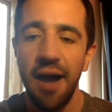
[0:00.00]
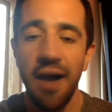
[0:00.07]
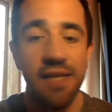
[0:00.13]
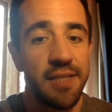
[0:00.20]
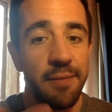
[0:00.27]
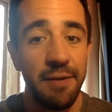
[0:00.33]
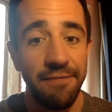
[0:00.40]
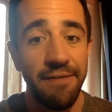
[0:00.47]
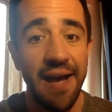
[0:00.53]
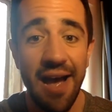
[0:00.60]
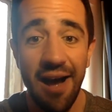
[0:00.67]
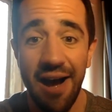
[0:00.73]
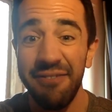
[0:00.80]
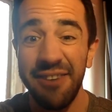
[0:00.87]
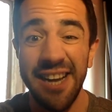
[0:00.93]
To be fair,
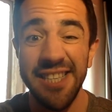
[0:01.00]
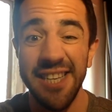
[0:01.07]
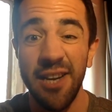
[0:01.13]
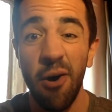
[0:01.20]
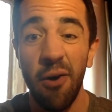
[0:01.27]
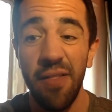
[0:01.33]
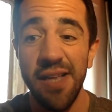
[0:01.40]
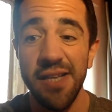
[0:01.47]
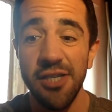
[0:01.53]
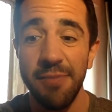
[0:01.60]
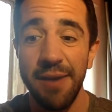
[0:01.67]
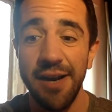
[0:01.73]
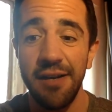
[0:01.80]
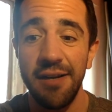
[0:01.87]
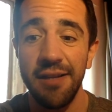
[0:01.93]
I haven't actually got the
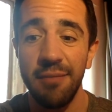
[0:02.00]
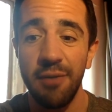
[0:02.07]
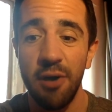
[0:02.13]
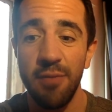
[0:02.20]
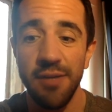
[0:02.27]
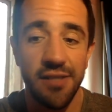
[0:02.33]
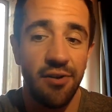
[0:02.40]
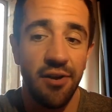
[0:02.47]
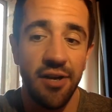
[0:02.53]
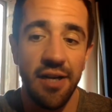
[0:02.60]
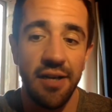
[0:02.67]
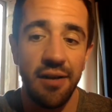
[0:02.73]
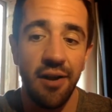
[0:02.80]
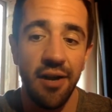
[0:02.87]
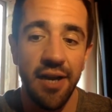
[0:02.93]
instrumental at the moment, so I
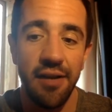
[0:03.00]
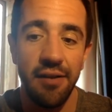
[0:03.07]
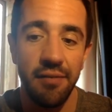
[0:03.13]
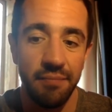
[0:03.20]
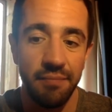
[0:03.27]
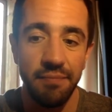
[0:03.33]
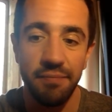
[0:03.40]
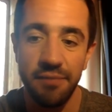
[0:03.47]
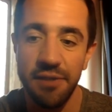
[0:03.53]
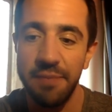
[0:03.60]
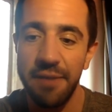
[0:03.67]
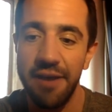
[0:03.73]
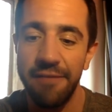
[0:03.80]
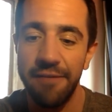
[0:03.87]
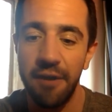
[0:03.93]
couldn't
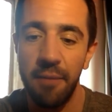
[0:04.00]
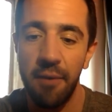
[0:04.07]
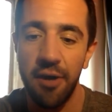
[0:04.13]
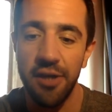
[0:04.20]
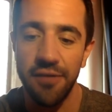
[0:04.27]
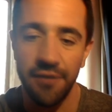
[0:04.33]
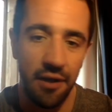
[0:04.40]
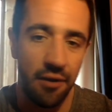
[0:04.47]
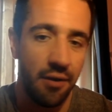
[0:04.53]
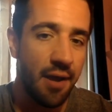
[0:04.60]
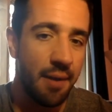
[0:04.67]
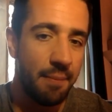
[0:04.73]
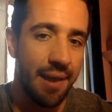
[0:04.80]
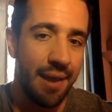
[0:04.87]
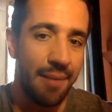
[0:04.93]
spit a few bars for you.
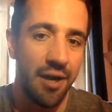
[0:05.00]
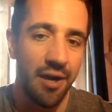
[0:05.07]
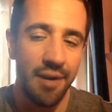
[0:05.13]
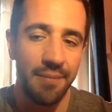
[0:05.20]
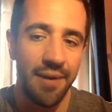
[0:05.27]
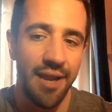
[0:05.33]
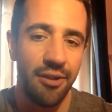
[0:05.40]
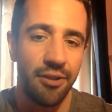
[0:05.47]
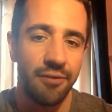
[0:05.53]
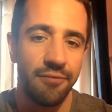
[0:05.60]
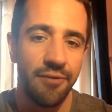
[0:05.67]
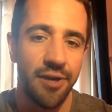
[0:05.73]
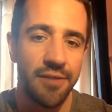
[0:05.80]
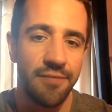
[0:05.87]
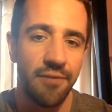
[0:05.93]
Maybe I could play you the
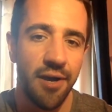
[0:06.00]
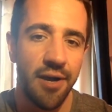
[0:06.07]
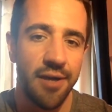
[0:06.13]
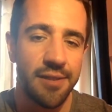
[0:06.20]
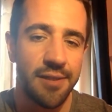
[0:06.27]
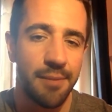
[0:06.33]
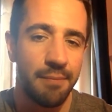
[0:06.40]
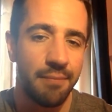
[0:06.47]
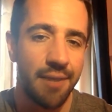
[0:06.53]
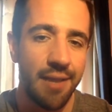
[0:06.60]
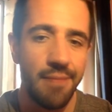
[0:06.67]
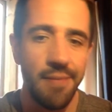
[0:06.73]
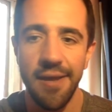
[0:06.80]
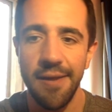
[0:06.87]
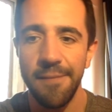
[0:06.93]
first verse,
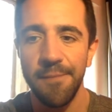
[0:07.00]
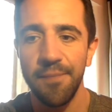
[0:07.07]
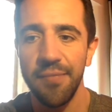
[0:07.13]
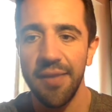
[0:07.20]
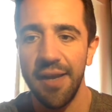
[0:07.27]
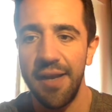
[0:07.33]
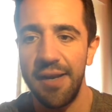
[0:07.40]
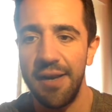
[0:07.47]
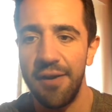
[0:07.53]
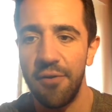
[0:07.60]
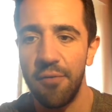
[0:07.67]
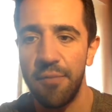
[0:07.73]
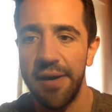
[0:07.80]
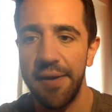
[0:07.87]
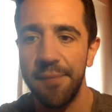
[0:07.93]
maybe, in a little
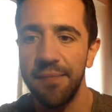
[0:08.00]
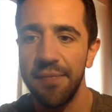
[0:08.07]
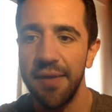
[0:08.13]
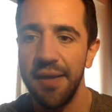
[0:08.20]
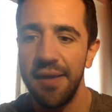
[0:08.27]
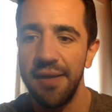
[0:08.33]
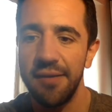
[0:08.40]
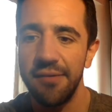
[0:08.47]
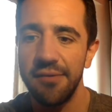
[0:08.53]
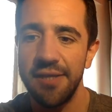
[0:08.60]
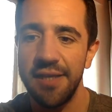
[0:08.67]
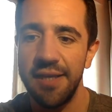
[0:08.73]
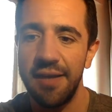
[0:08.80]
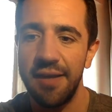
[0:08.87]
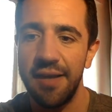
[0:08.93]
bit. We'll
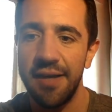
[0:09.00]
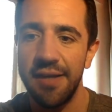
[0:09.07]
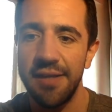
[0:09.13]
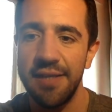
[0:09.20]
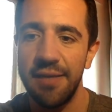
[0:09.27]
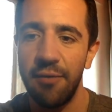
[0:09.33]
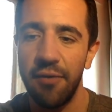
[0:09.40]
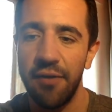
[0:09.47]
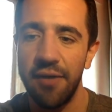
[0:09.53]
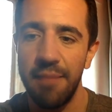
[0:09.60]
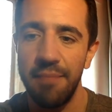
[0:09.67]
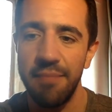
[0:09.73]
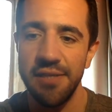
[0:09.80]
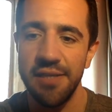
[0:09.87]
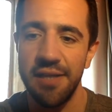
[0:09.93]
see what the
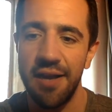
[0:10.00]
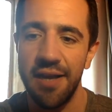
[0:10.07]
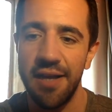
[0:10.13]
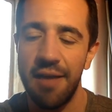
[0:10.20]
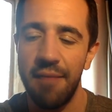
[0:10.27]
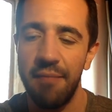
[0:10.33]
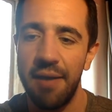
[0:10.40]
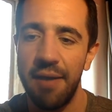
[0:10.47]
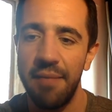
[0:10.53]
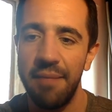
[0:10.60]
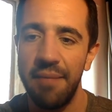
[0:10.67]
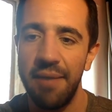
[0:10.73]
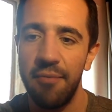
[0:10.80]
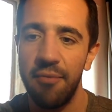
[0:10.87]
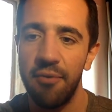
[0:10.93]
numbers are like, how many
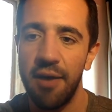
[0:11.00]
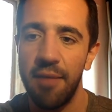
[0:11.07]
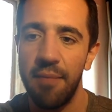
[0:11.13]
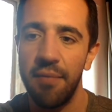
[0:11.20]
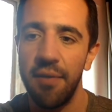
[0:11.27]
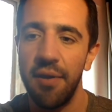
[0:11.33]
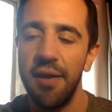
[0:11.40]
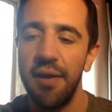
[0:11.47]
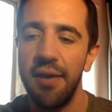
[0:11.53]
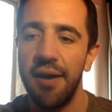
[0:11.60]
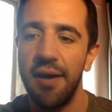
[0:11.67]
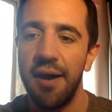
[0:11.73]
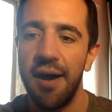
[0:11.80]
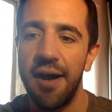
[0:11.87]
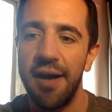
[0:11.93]
people come,
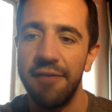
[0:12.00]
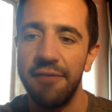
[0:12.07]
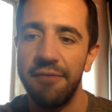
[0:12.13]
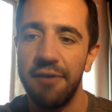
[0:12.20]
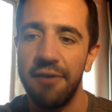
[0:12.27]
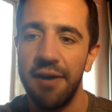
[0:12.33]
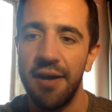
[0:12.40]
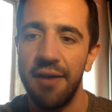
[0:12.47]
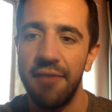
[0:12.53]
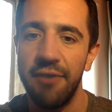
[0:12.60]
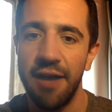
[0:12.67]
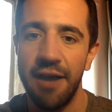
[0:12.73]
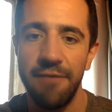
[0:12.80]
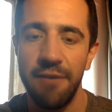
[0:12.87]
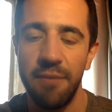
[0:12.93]
and if we
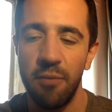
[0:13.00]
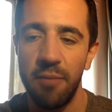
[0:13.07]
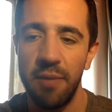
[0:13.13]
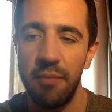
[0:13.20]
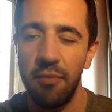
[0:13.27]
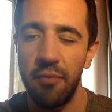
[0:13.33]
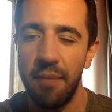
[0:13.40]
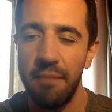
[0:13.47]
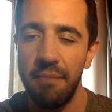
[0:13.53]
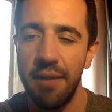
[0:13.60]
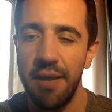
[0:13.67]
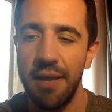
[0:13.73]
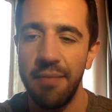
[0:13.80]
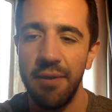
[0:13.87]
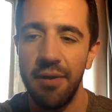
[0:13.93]
get a few more people, then
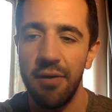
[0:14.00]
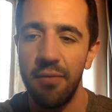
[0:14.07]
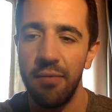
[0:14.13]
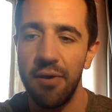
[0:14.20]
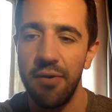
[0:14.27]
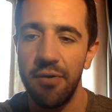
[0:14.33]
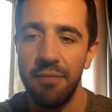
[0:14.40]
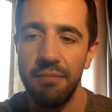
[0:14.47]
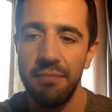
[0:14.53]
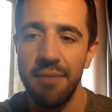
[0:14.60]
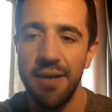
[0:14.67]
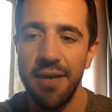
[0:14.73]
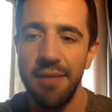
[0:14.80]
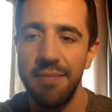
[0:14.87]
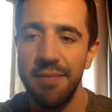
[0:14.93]
maybe I will,
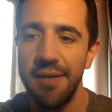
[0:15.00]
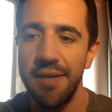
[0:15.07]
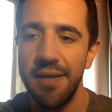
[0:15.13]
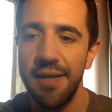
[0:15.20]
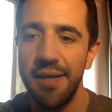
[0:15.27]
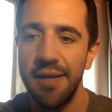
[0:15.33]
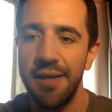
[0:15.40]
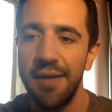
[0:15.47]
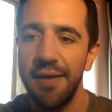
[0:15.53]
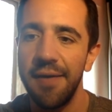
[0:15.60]
maybe.